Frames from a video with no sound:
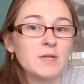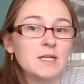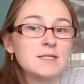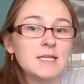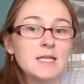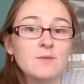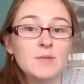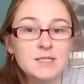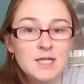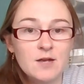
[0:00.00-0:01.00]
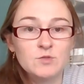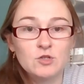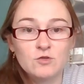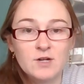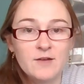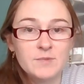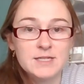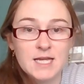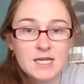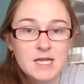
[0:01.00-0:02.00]
because in the meantime, children have been
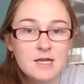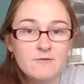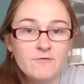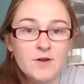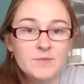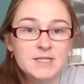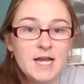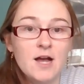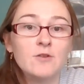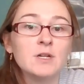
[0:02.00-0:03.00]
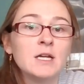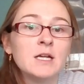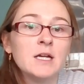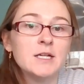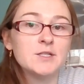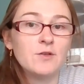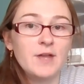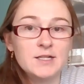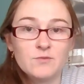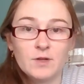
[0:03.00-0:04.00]
taken from the town. And so
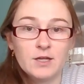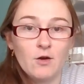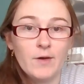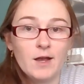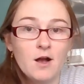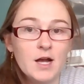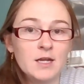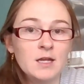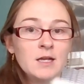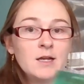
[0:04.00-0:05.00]
that's really going on.